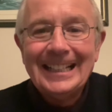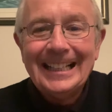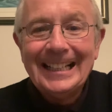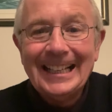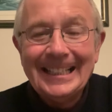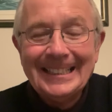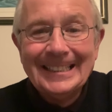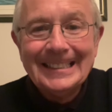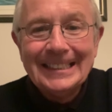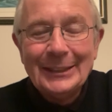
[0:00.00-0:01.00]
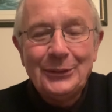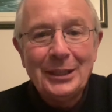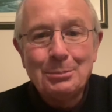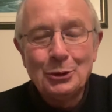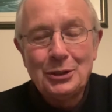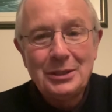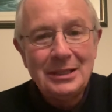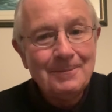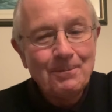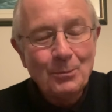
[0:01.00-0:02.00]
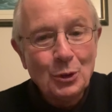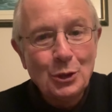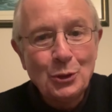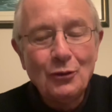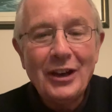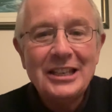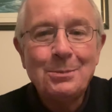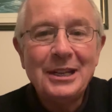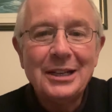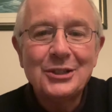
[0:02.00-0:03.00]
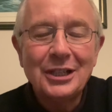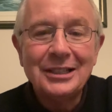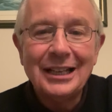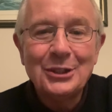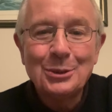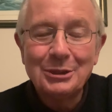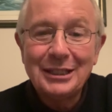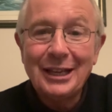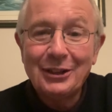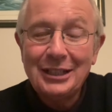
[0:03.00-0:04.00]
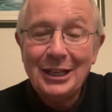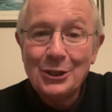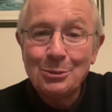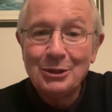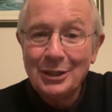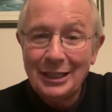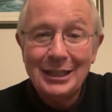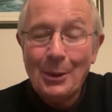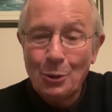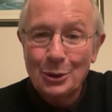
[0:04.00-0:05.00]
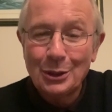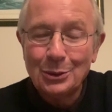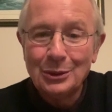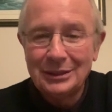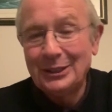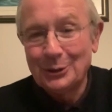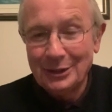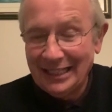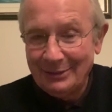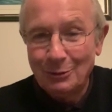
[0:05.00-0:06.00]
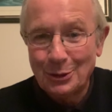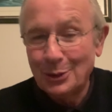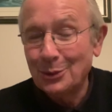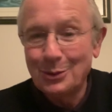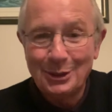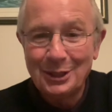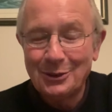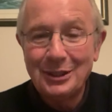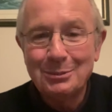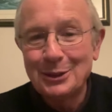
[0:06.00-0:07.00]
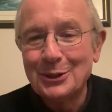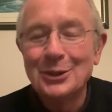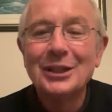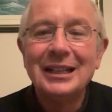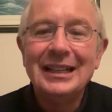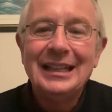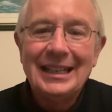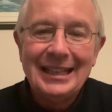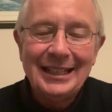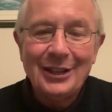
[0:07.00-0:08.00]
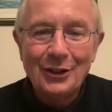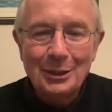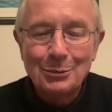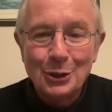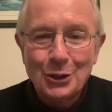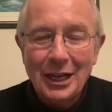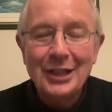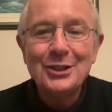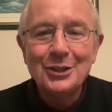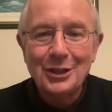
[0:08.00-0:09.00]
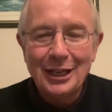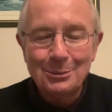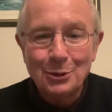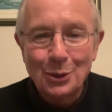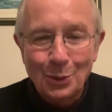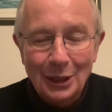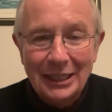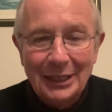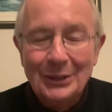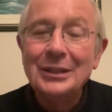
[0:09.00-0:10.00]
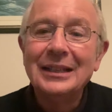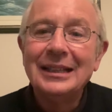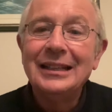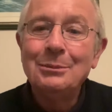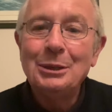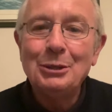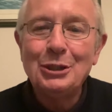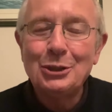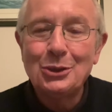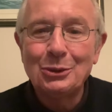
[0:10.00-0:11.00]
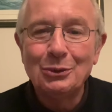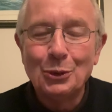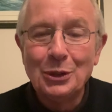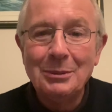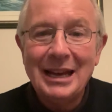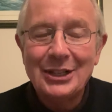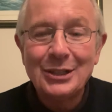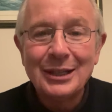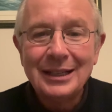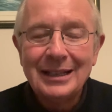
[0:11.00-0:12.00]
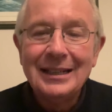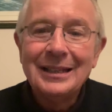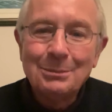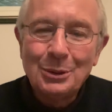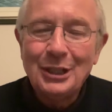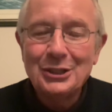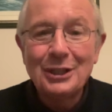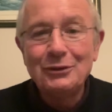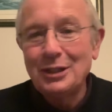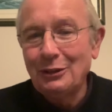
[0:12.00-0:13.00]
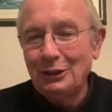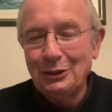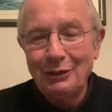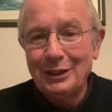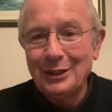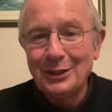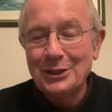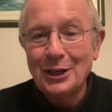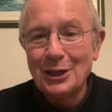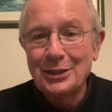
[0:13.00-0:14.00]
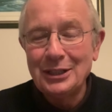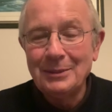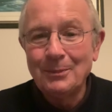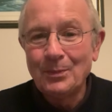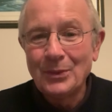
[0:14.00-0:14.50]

and if they put one or two fast players on some of the Kerry Dangermen, and that worked out, that worked out to a degree. But look, Kerry had more chances, they had more wides. Maybe they should have won the match. But let's give serious credit to this Cork team.